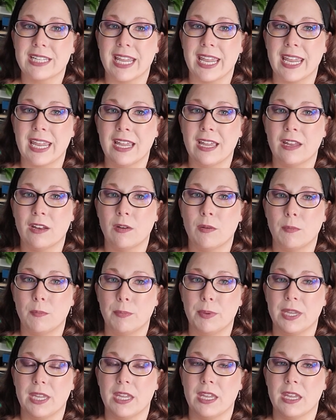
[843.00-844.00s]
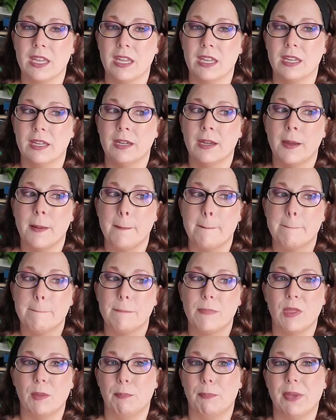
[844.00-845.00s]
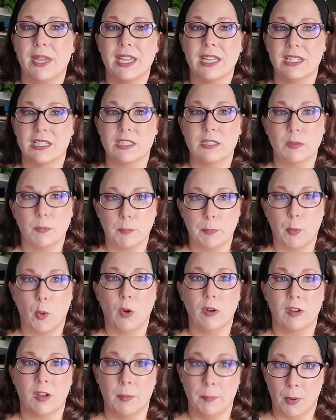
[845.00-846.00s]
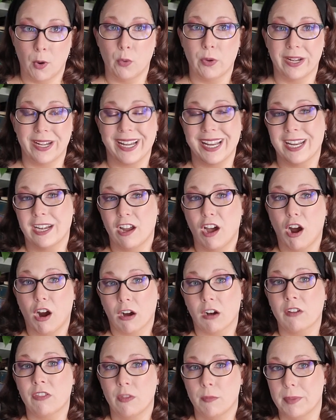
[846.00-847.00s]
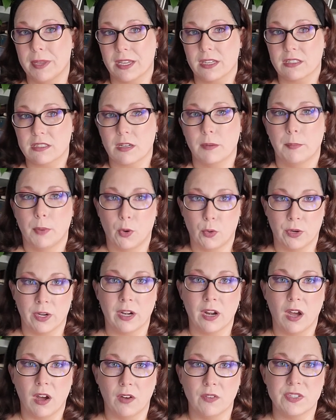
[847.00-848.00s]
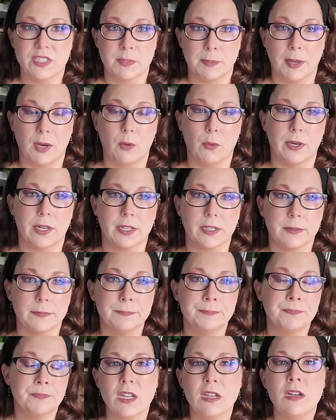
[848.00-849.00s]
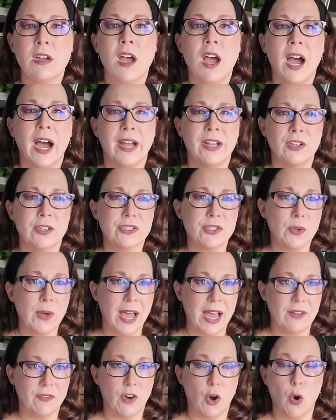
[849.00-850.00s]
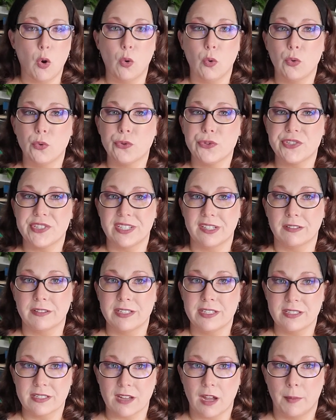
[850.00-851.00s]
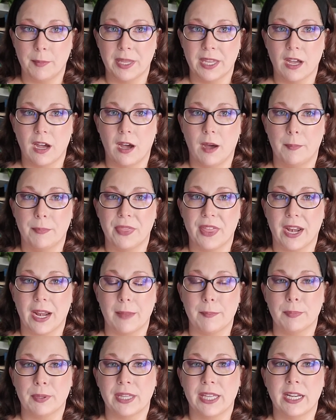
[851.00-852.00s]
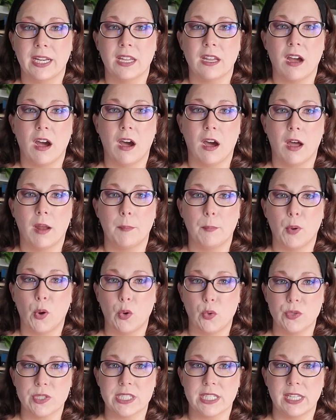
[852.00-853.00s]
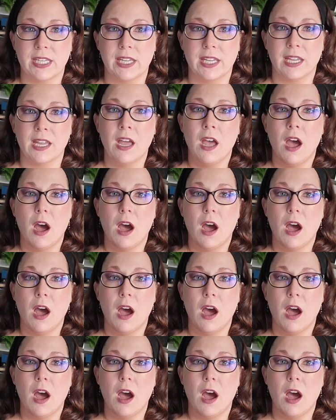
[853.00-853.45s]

can be the biggest component and are the biggest component of spell work. I also have a whole series coming up that I'm planning on posting